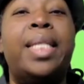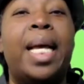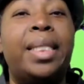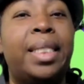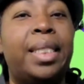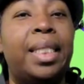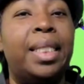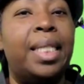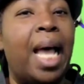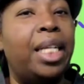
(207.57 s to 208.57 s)
Texas,
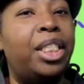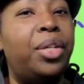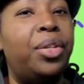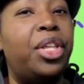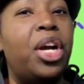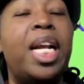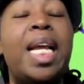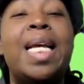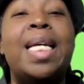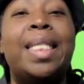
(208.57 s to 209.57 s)
LSU
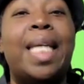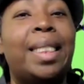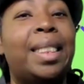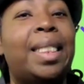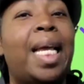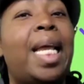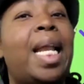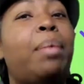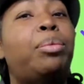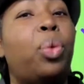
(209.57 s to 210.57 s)
30, Texas
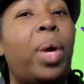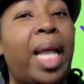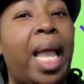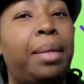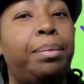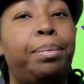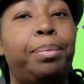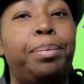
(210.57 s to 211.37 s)
A&M 28.